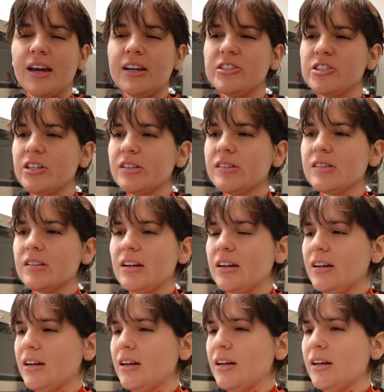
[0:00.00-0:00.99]
I just
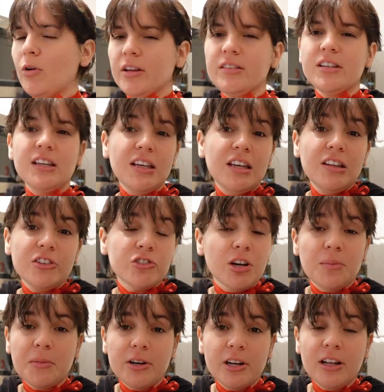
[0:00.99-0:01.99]
want to eat, so
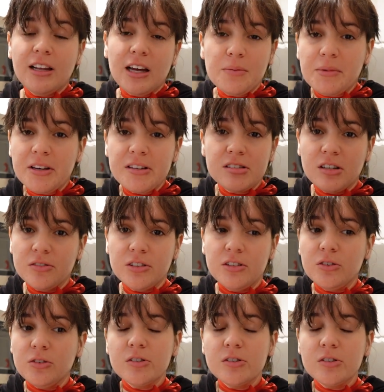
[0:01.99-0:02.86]
I'm going to allow myself to do